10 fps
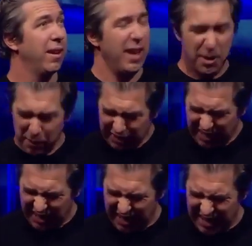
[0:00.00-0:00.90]
And I'm like,
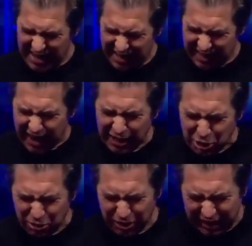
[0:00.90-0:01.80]
God
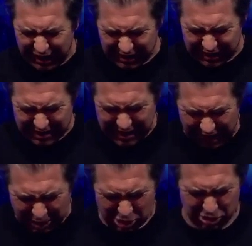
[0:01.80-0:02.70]
created
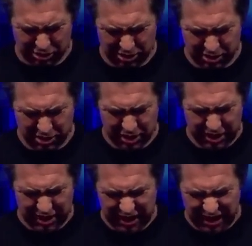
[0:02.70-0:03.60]
nature,
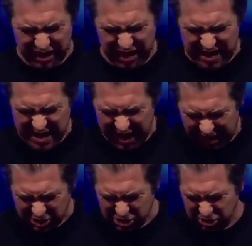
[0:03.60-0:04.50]
and
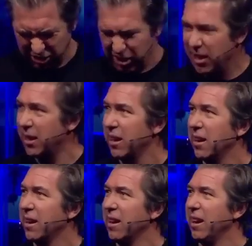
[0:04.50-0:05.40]
nature
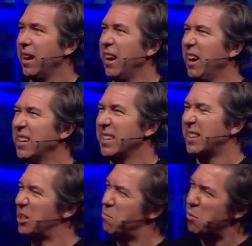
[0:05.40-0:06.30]
it's
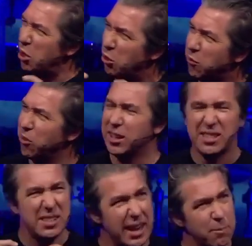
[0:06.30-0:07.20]
like this beautiful
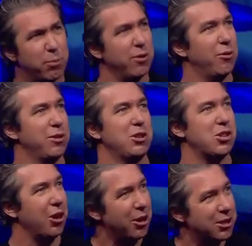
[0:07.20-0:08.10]
example of what the
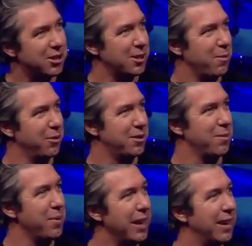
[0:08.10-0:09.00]
church is supposed
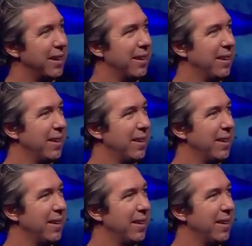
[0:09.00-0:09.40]
to be.